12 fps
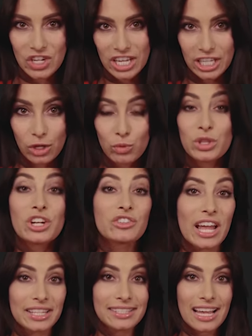channel with a
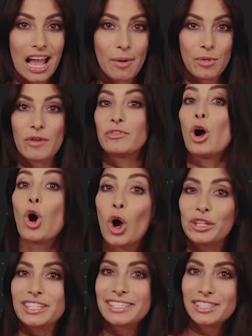rundown of the
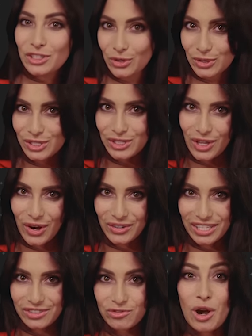hottest news
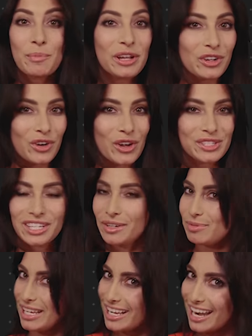stories from across
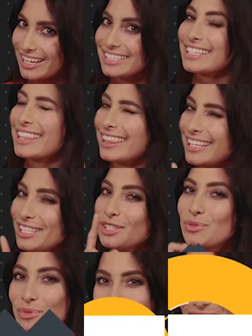cryptocurrency
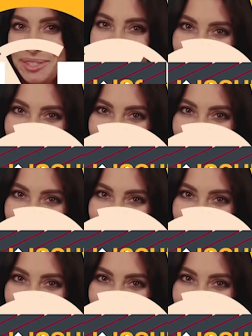this week.